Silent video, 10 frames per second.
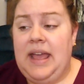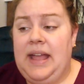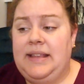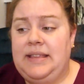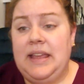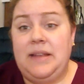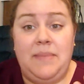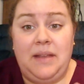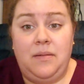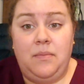It's the
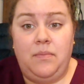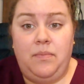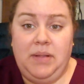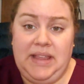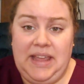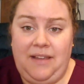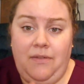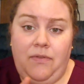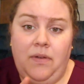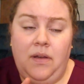admit,
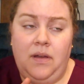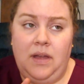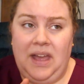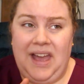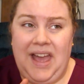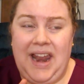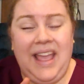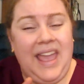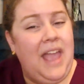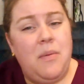believe, and
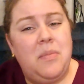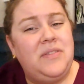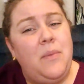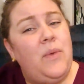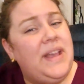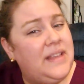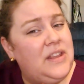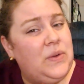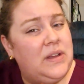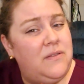I can't remember. Some weeks
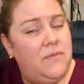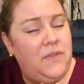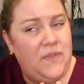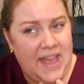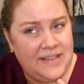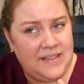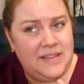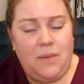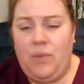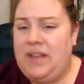they do confess,
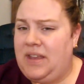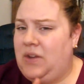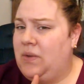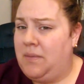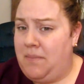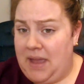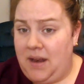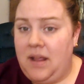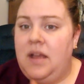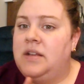and some weeks they do
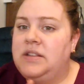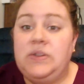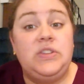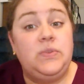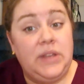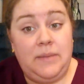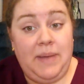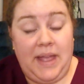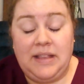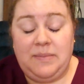commit. So it just really
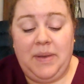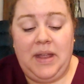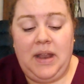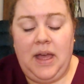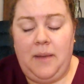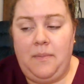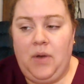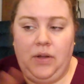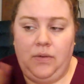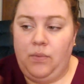depends, but
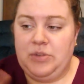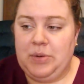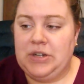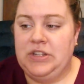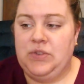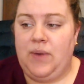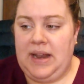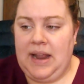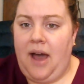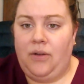on which person's
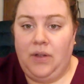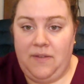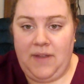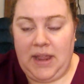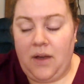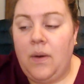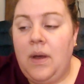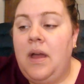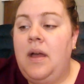reading it out on the video.